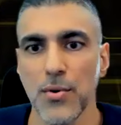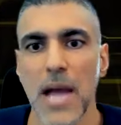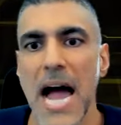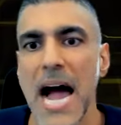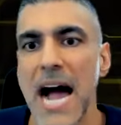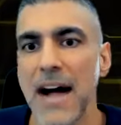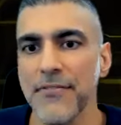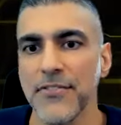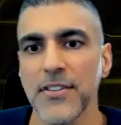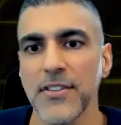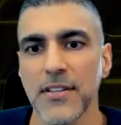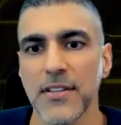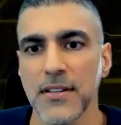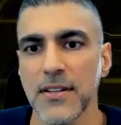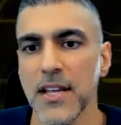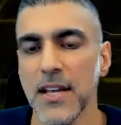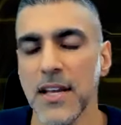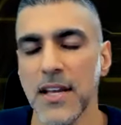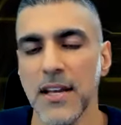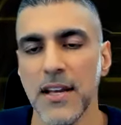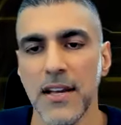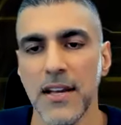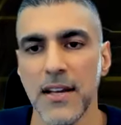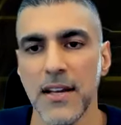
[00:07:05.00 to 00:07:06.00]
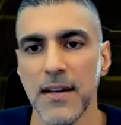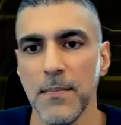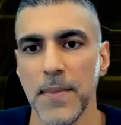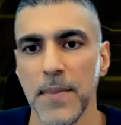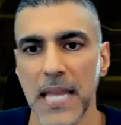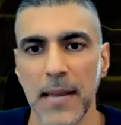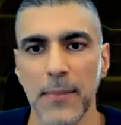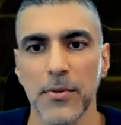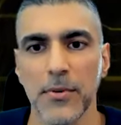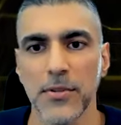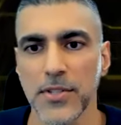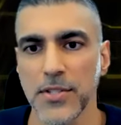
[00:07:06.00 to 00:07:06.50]
have to
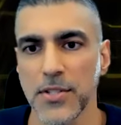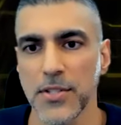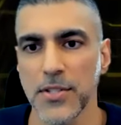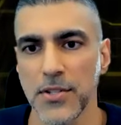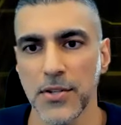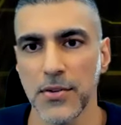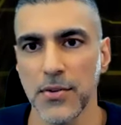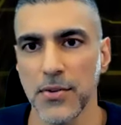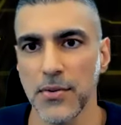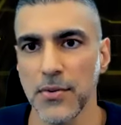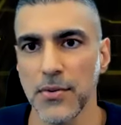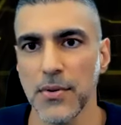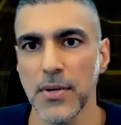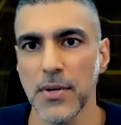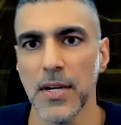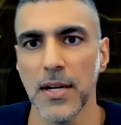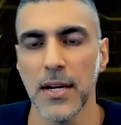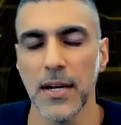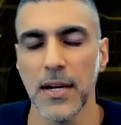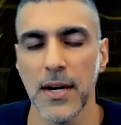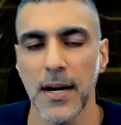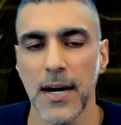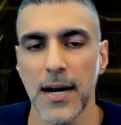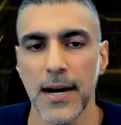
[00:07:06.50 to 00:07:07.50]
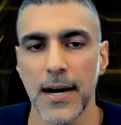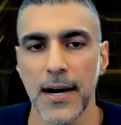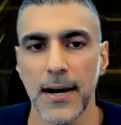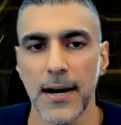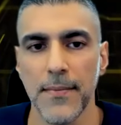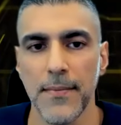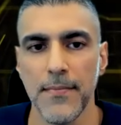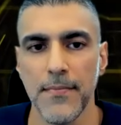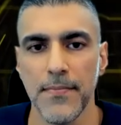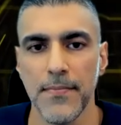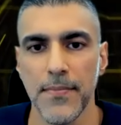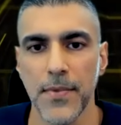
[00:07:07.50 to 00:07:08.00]
be able to do
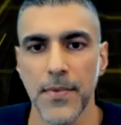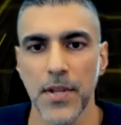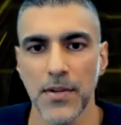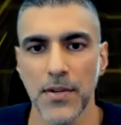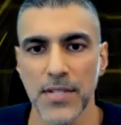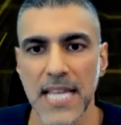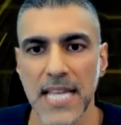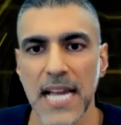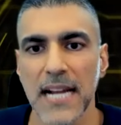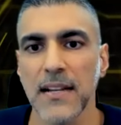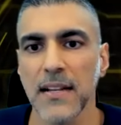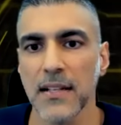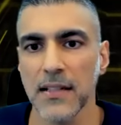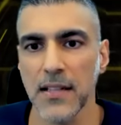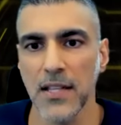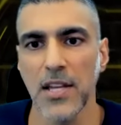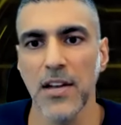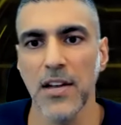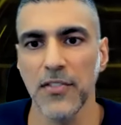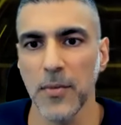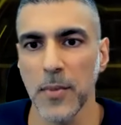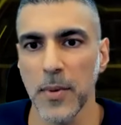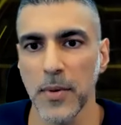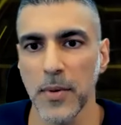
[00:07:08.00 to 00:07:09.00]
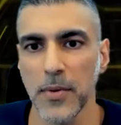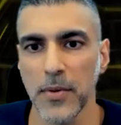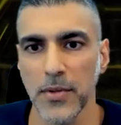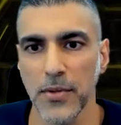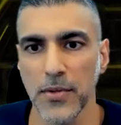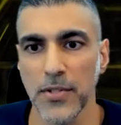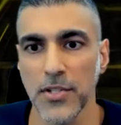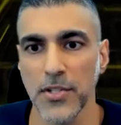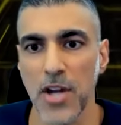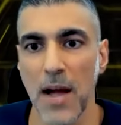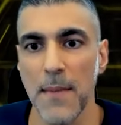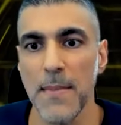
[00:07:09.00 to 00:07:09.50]
um, you know technically you have to be able to do
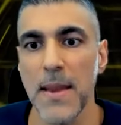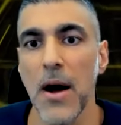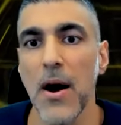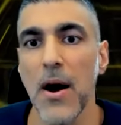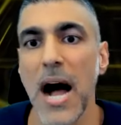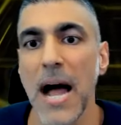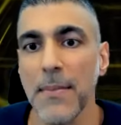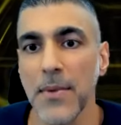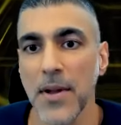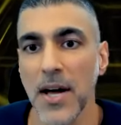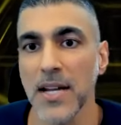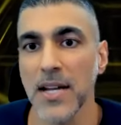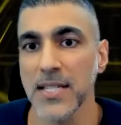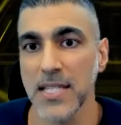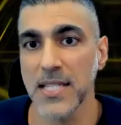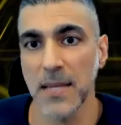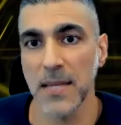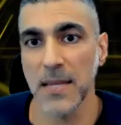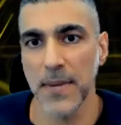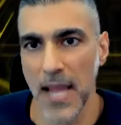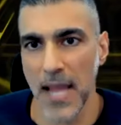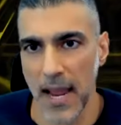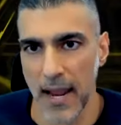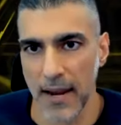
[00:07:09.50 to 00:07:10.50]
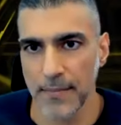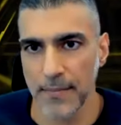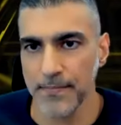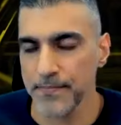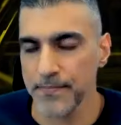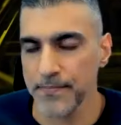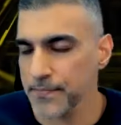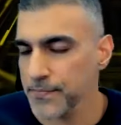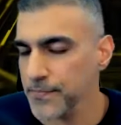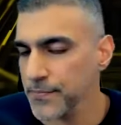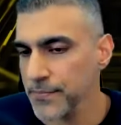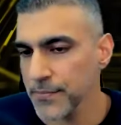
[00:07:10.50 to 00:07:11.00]
the job now i'm not a cpa
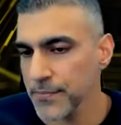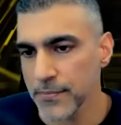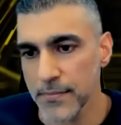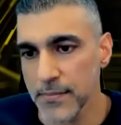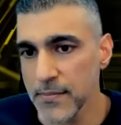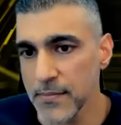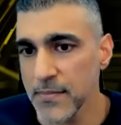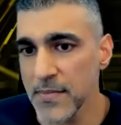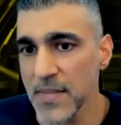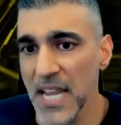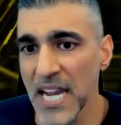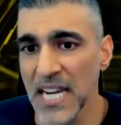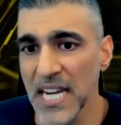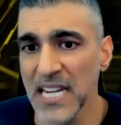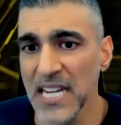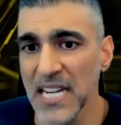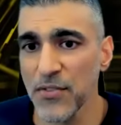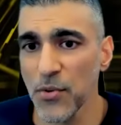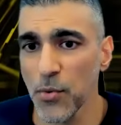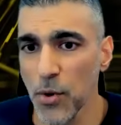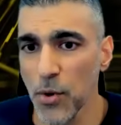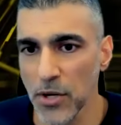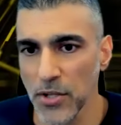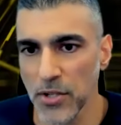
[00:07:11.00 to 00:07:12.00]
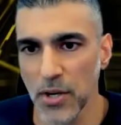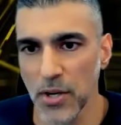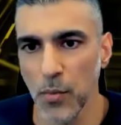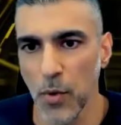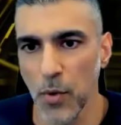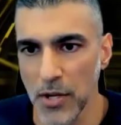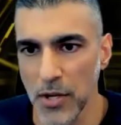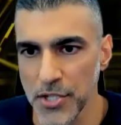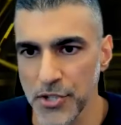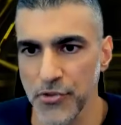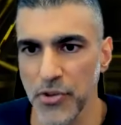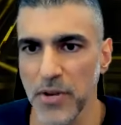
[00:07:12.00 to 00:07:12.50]
i never worked on
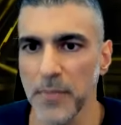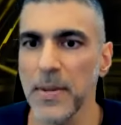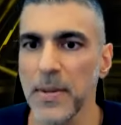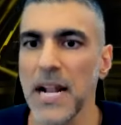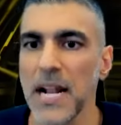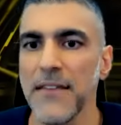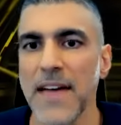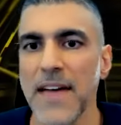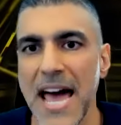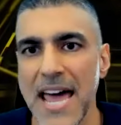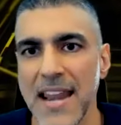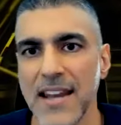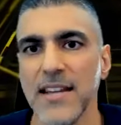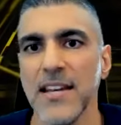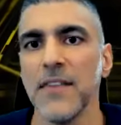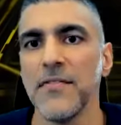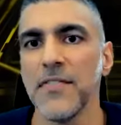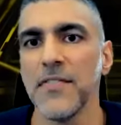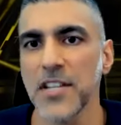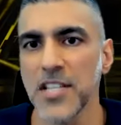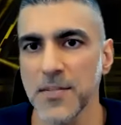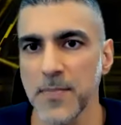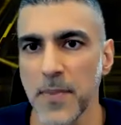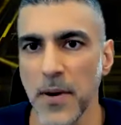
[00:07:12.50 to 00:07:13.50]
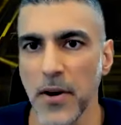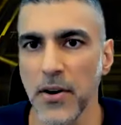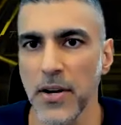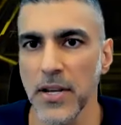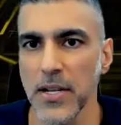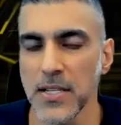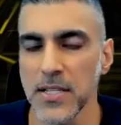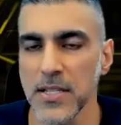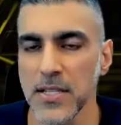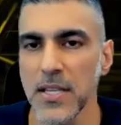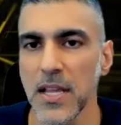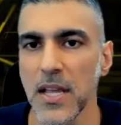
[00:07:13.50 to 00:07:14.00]
wall street but i've had enough
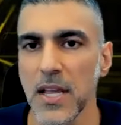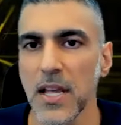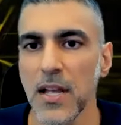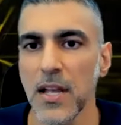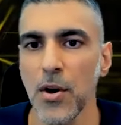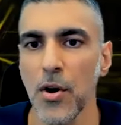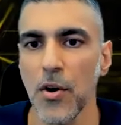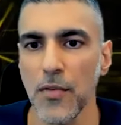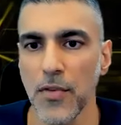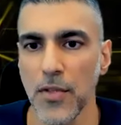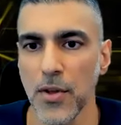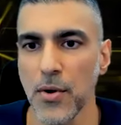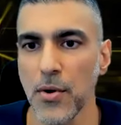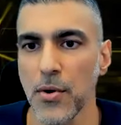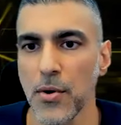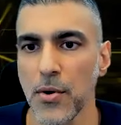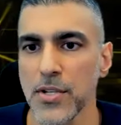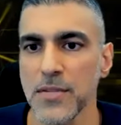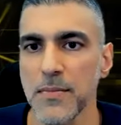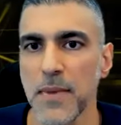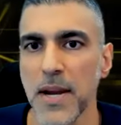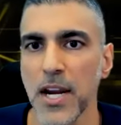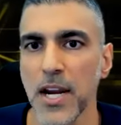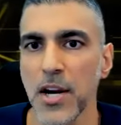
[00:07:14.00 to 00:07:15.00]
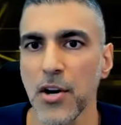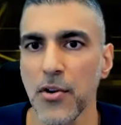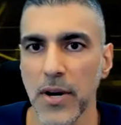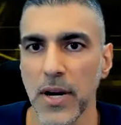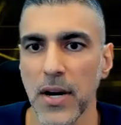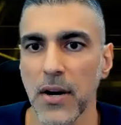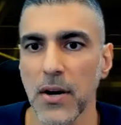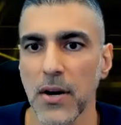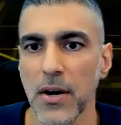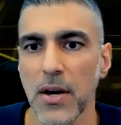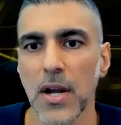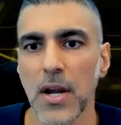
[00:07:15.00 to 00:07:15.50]
experience over the course of my
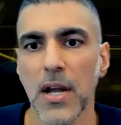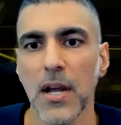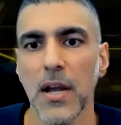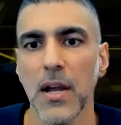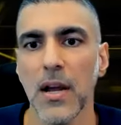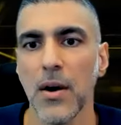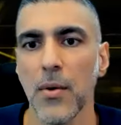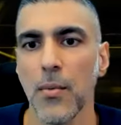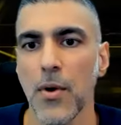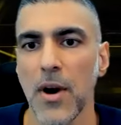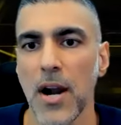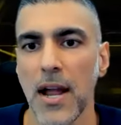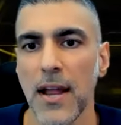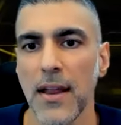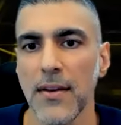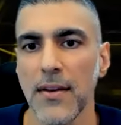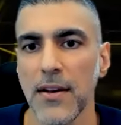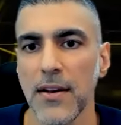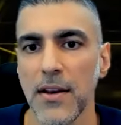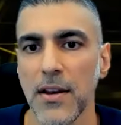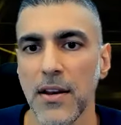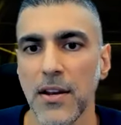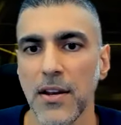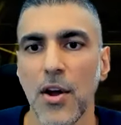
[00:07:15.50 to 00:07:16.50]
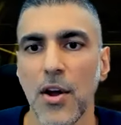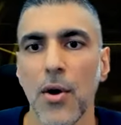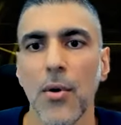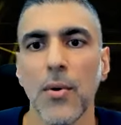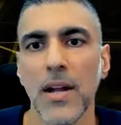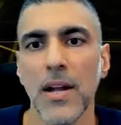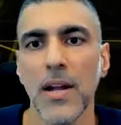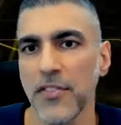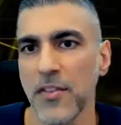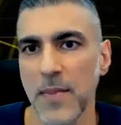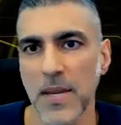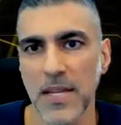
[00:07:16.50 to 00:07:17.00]
career where i know
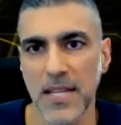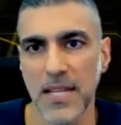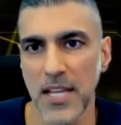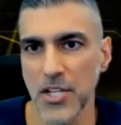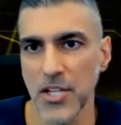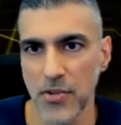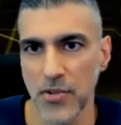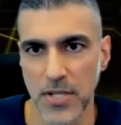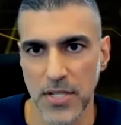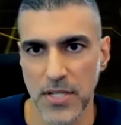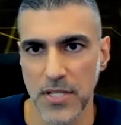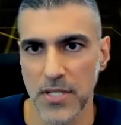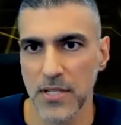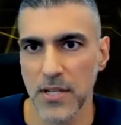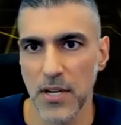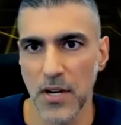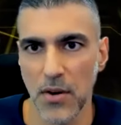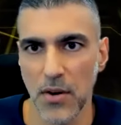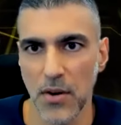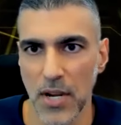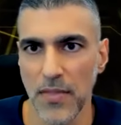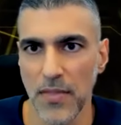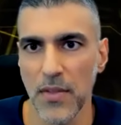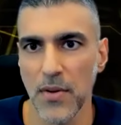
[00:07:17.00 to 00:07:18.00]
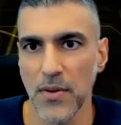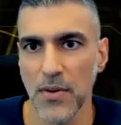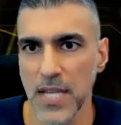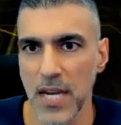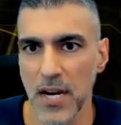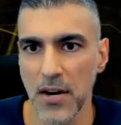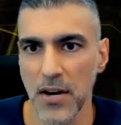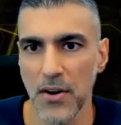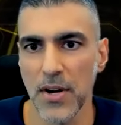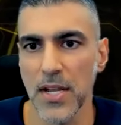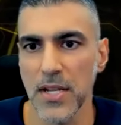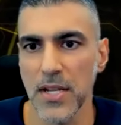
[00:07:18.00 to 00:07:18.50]
enough to be dangerous you know in those
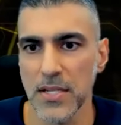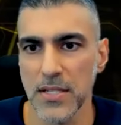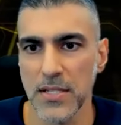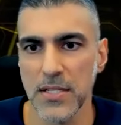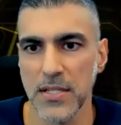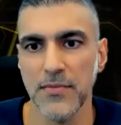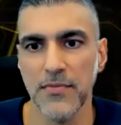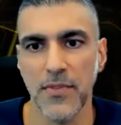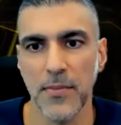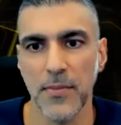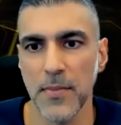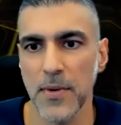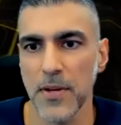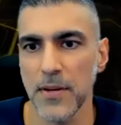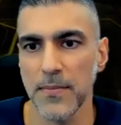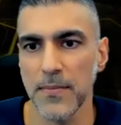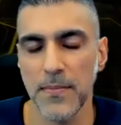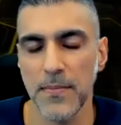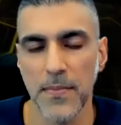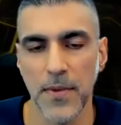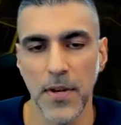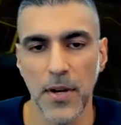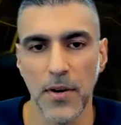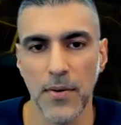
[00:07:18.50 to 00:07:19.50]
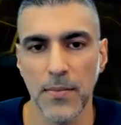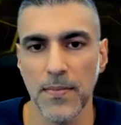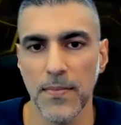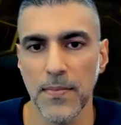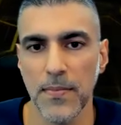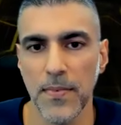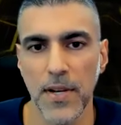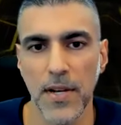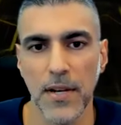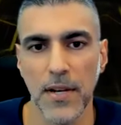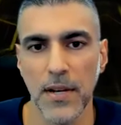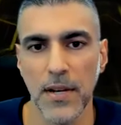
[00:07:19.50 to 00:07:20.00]
areas from a you know
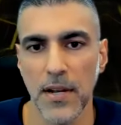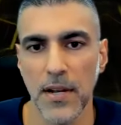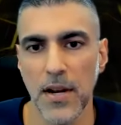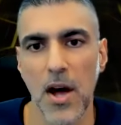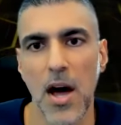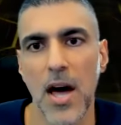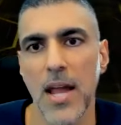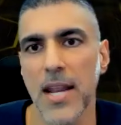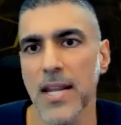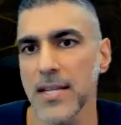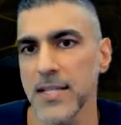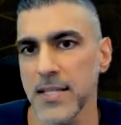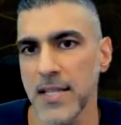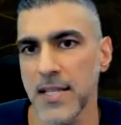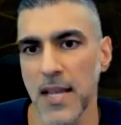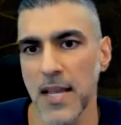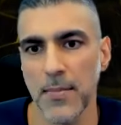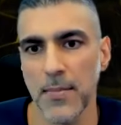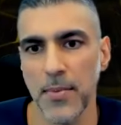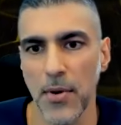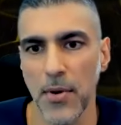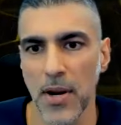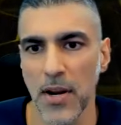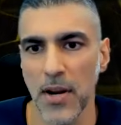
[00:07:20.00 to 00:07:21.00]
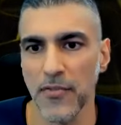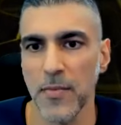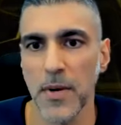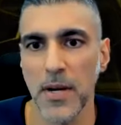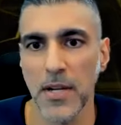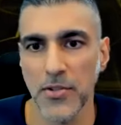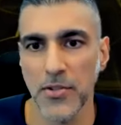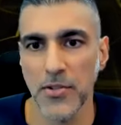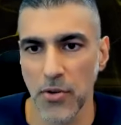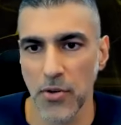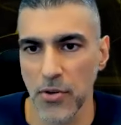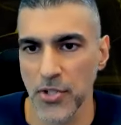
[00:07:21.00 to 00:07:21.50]
an, an audit standpoint from a
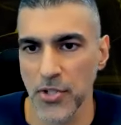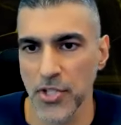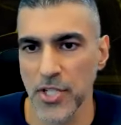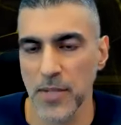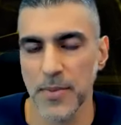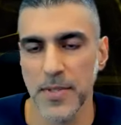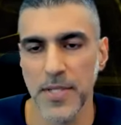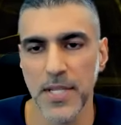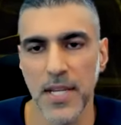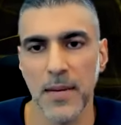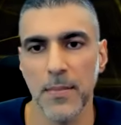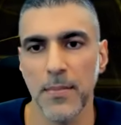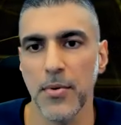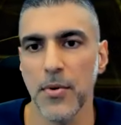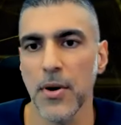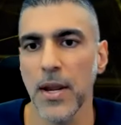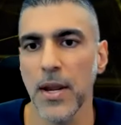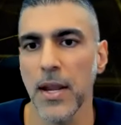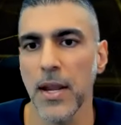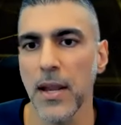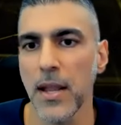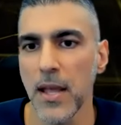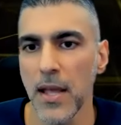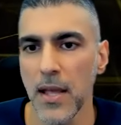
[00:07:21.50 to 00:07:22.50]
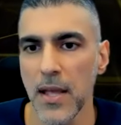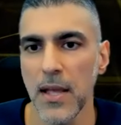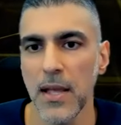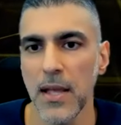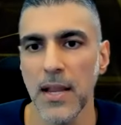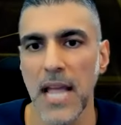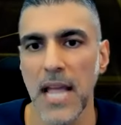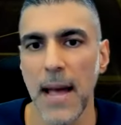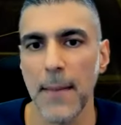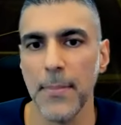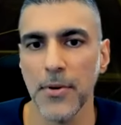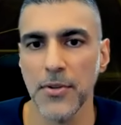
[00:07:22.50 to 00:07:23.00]
controllership standpoint
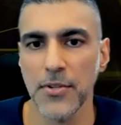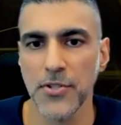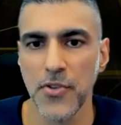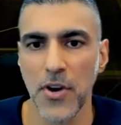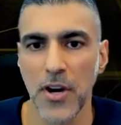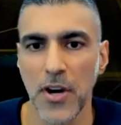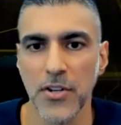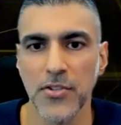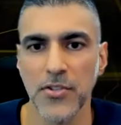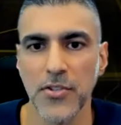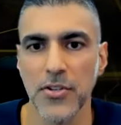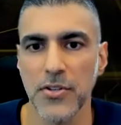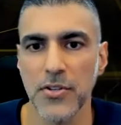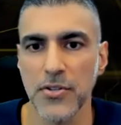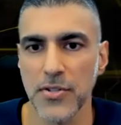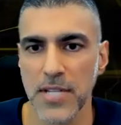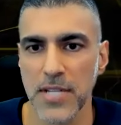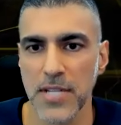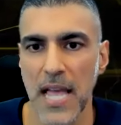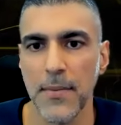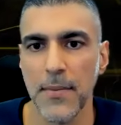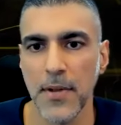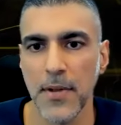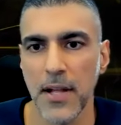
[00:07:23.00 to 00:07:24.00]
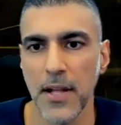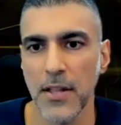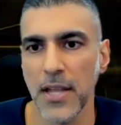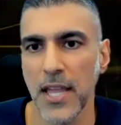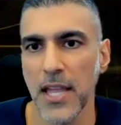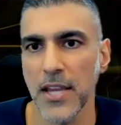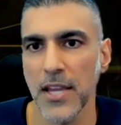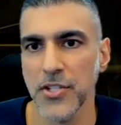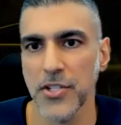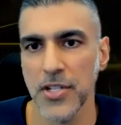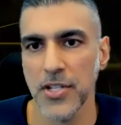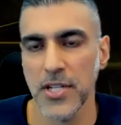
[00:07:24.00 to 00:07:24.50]
capital structures capital
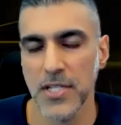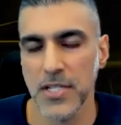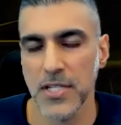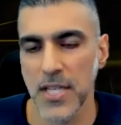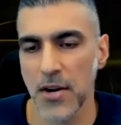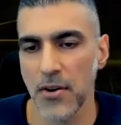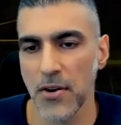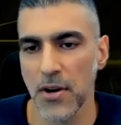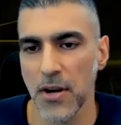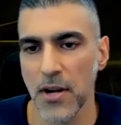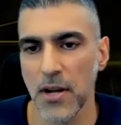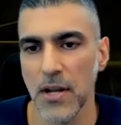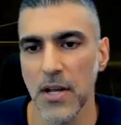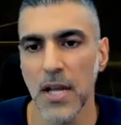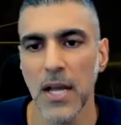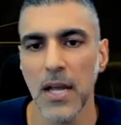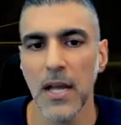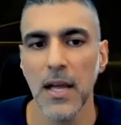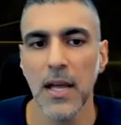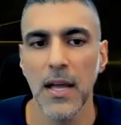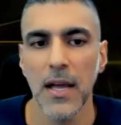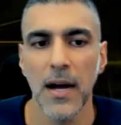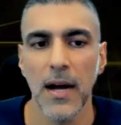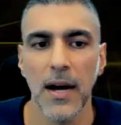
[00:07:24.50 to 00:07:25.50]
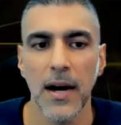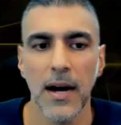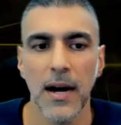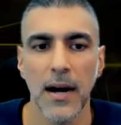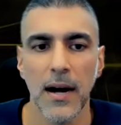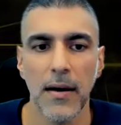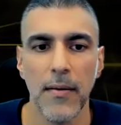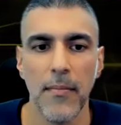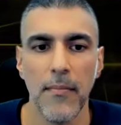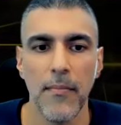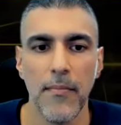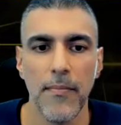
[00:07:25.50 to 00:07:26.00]
allocation et cetera
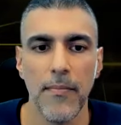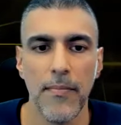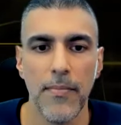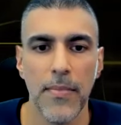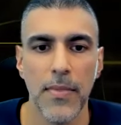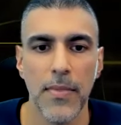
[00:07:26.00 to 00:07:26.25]
um,